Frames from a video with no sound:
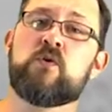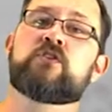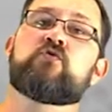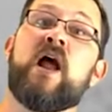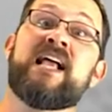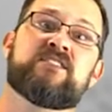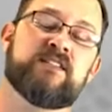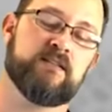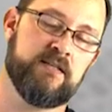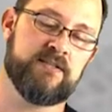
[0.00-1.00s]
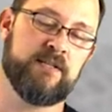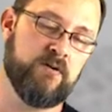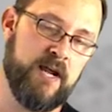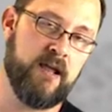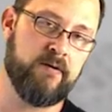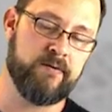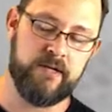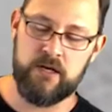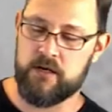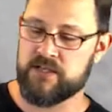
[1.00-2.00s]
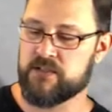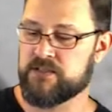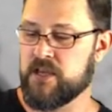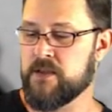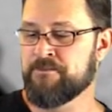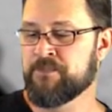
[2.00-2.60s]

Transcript: or drastically slow down, I should say,